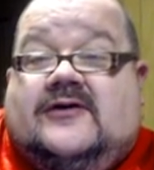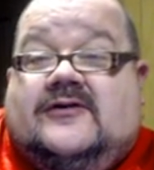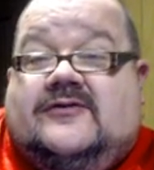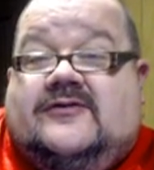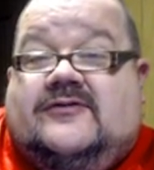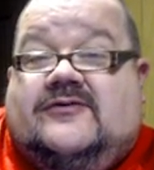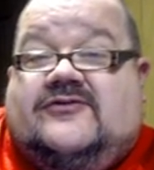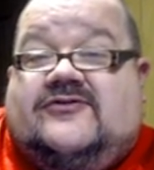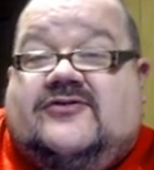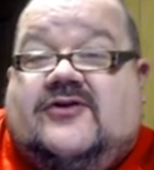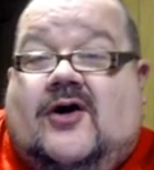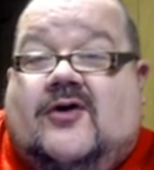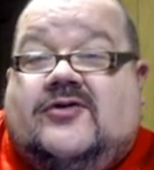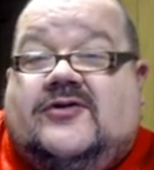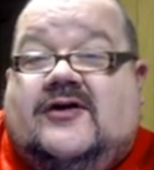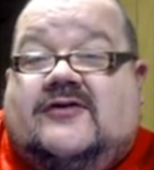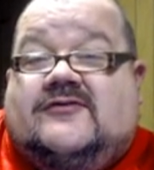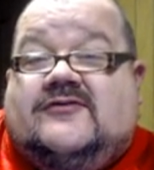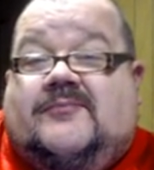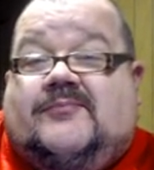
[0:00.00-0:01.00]
So
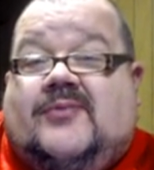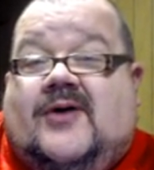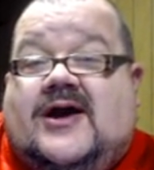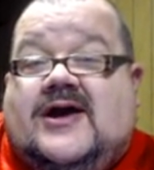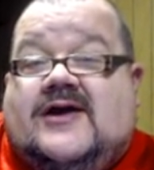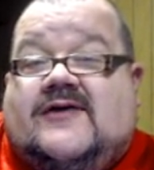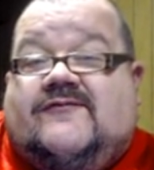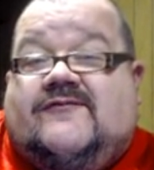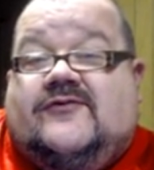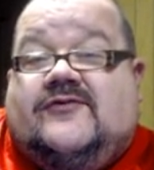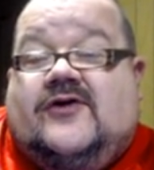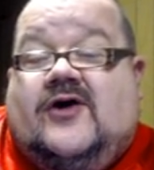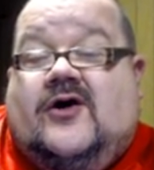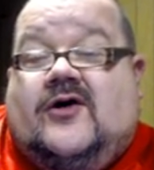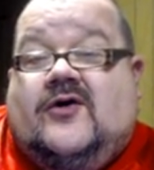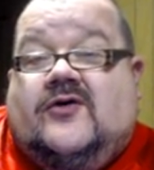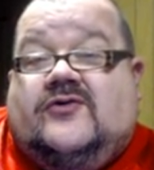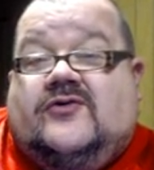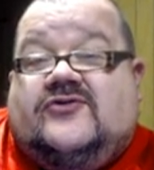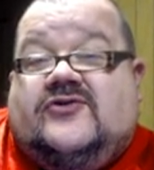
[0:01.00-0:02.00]
there's a break for
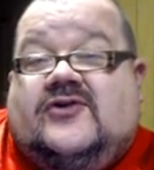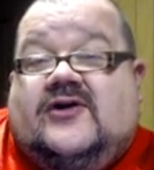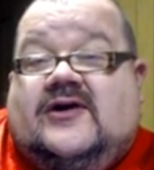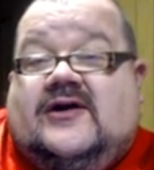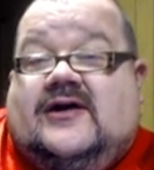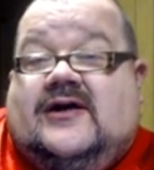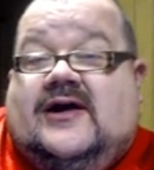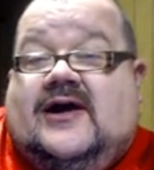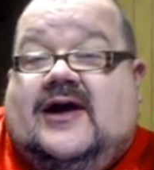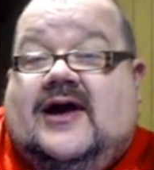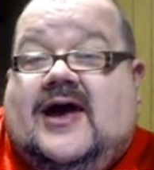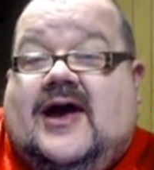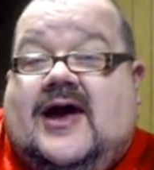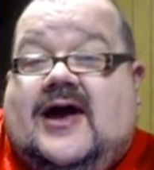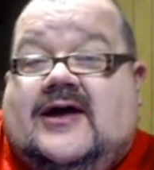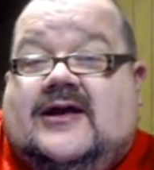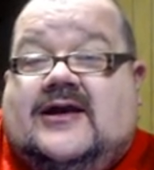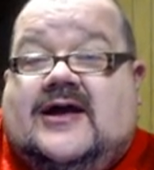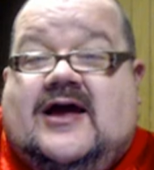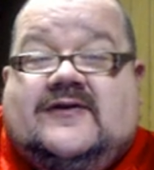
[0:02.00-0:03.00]
those,
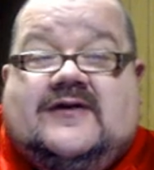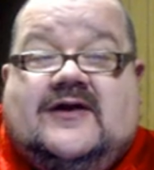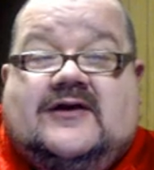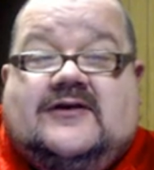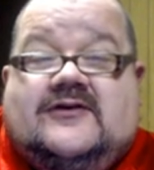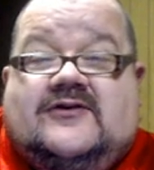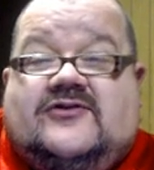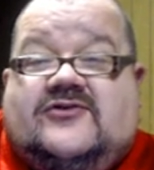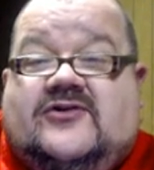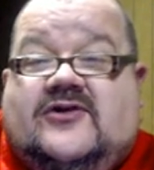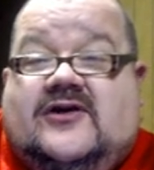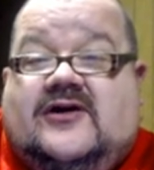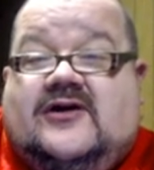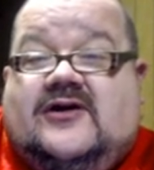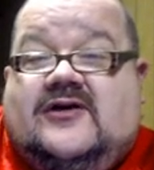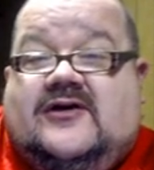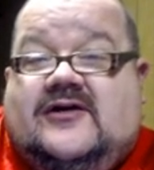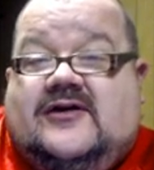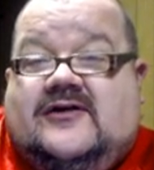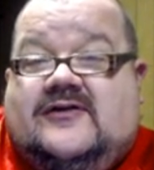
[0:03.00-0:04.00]
and at the end of eh,
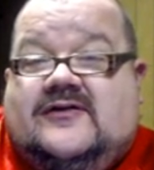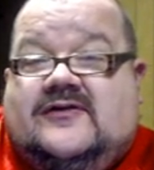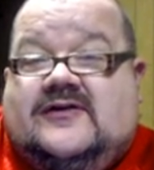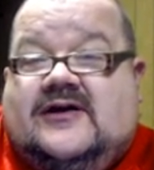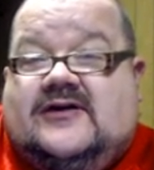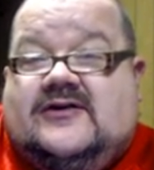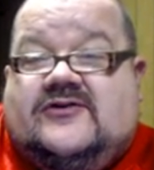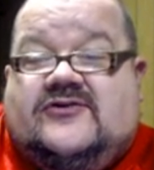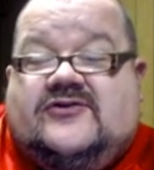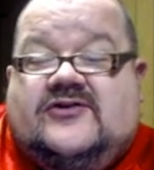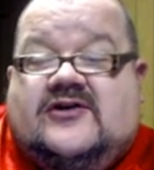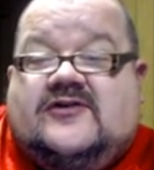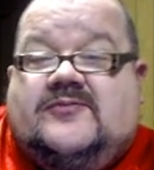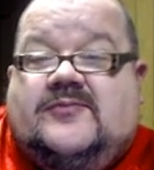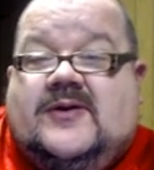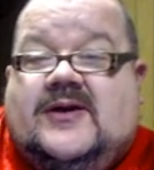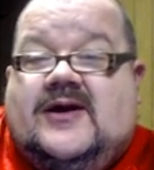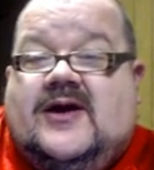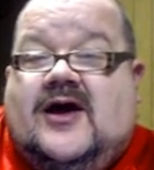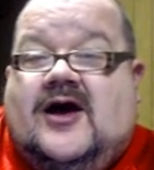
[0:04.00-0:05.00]
eh, the end of 6
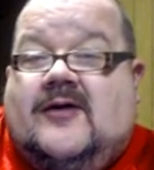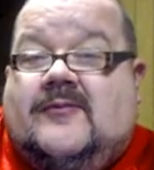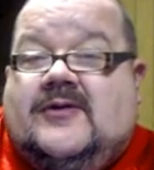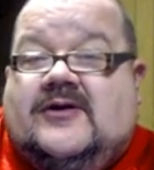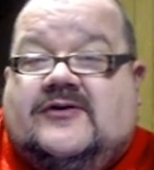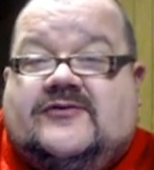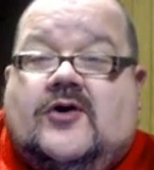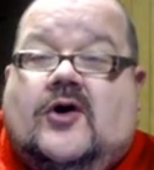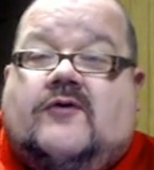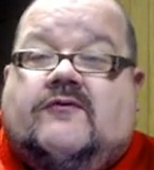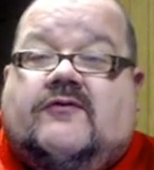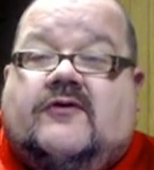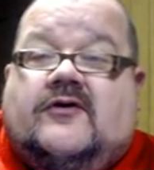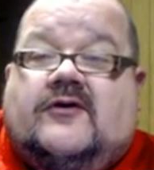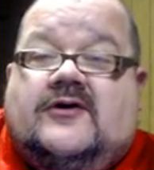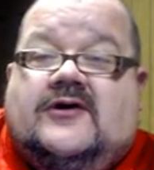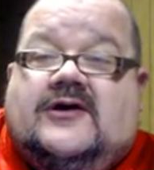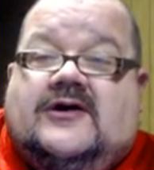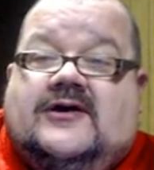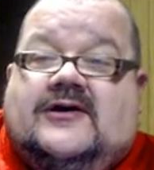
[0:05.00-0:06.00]
p.m. it's over.
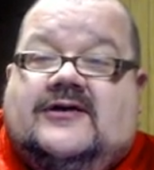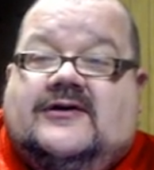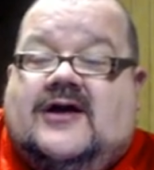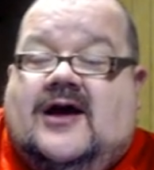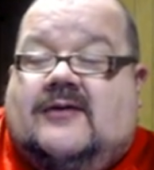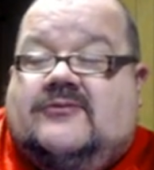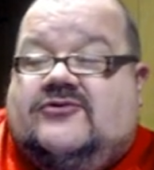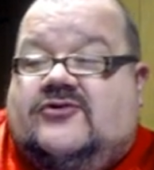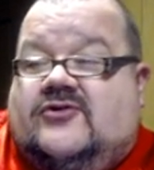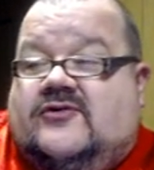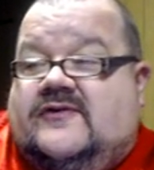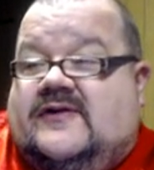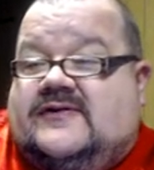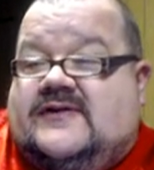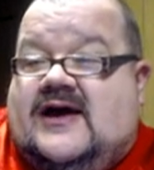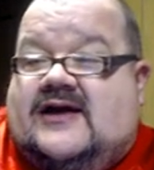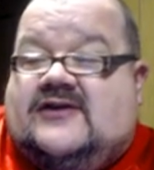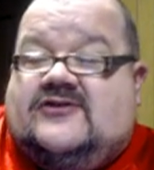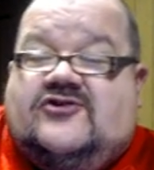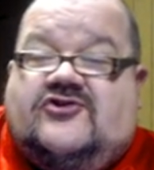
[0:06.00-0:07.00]
Now I'm sure that
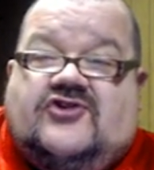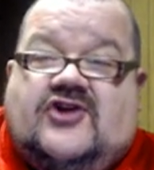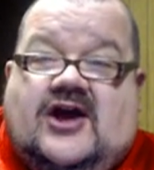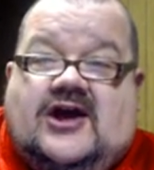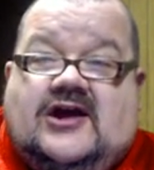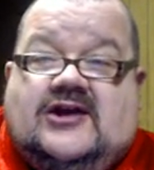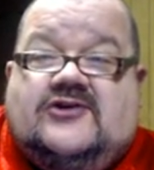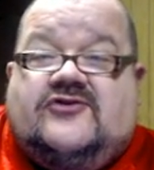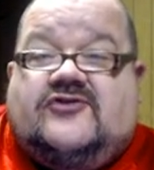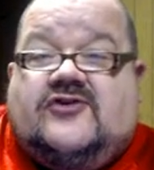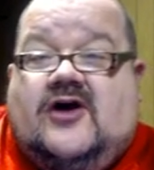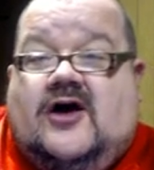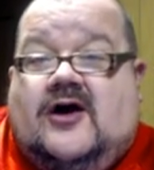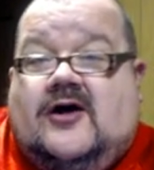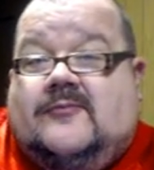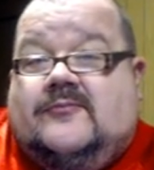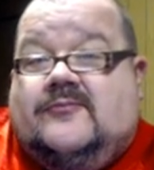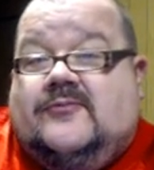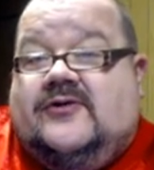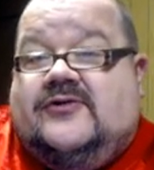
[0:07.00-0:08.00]
that's changed
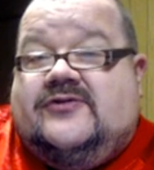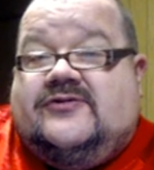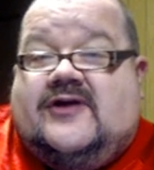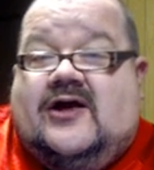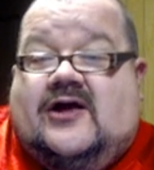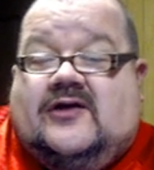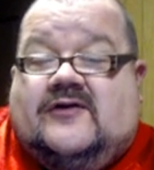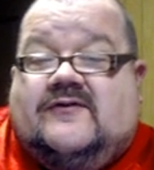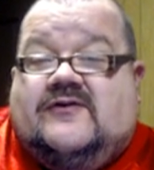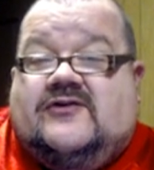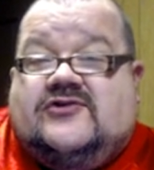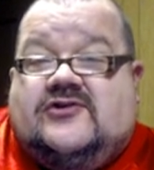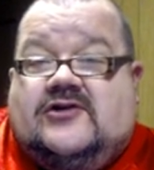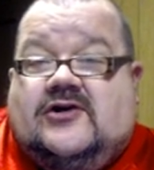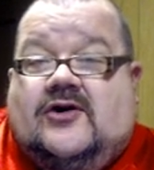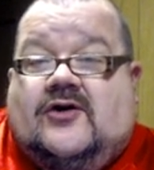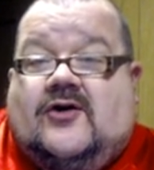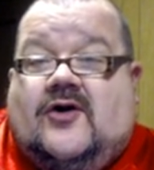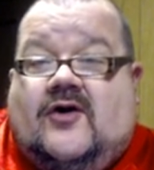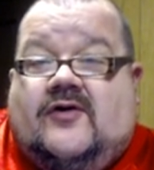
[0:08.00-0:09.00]
some with television
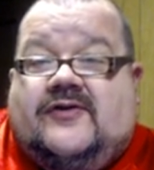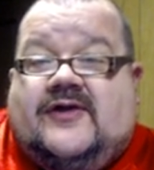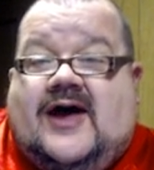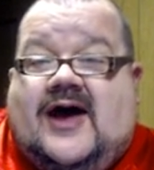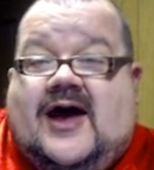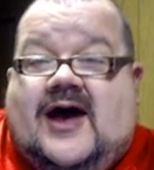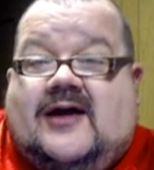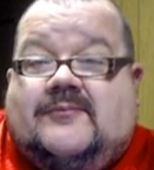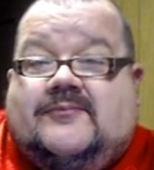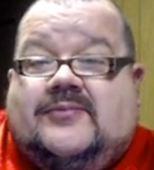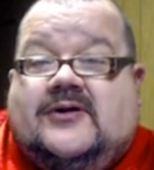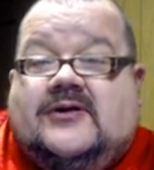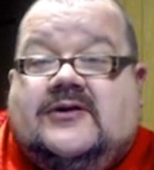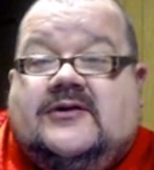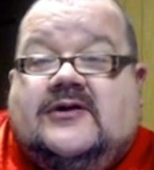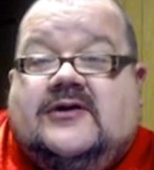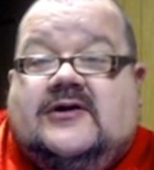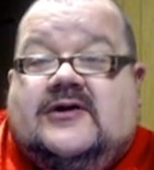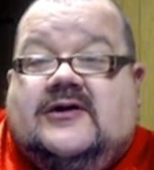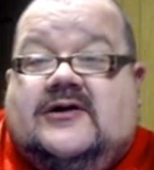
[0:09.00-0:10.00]
and all that, but
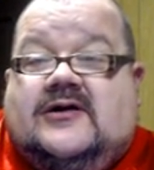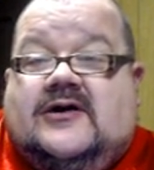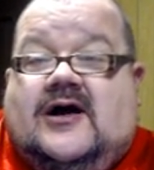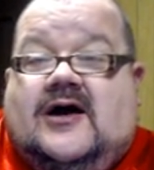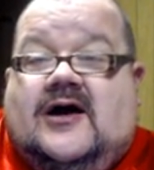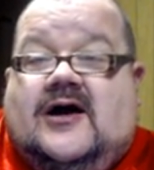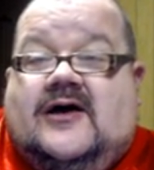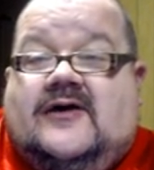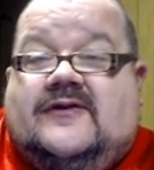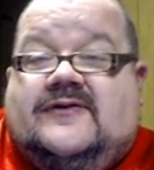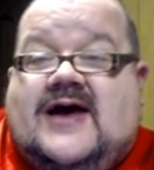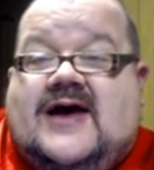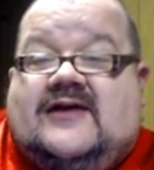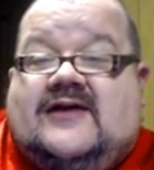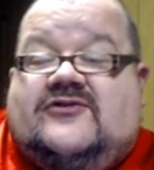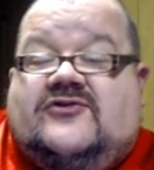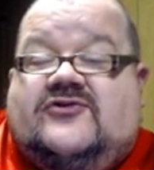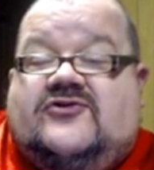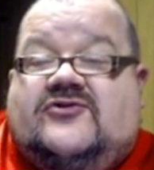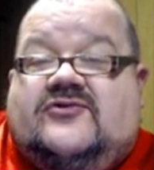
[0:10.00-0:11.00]
uh,
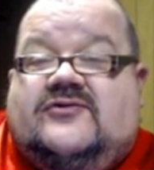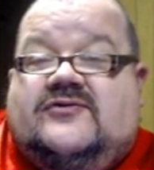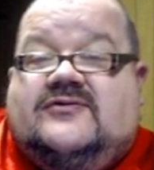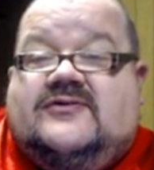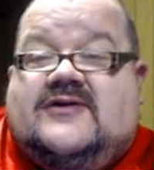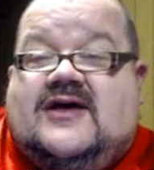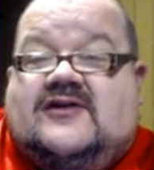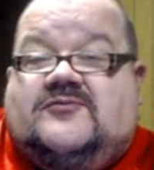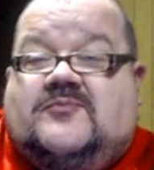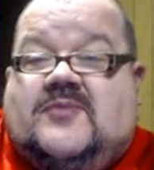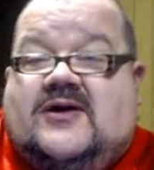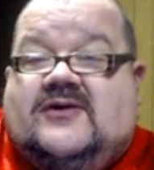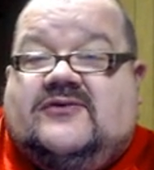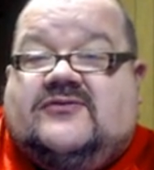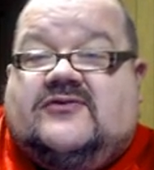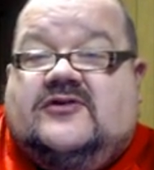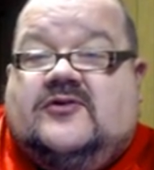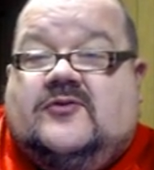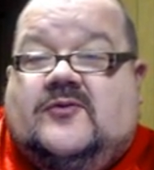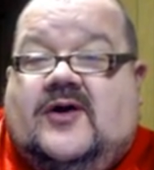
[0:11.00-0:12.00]
that's that's
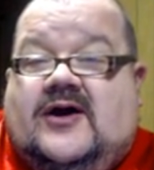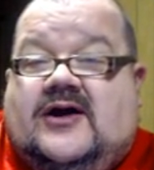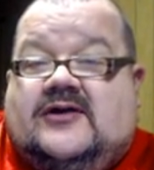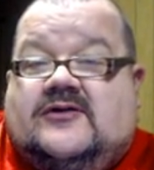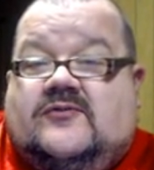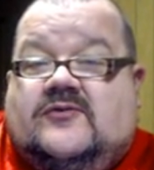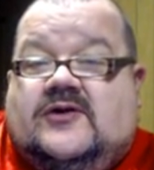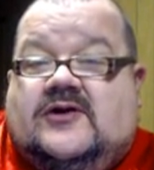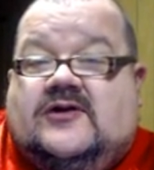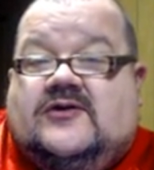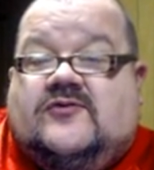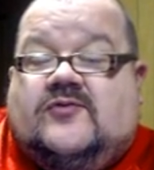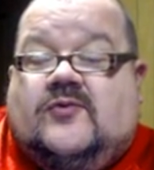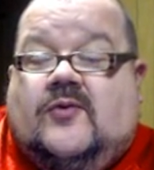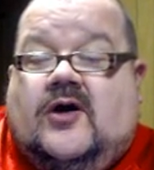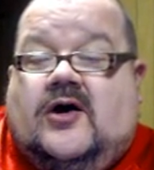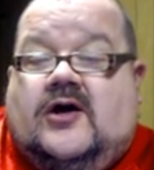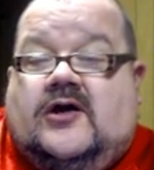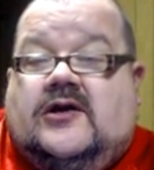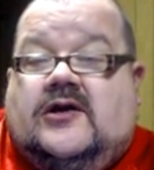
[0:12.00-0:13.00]
basically the way it, it's run.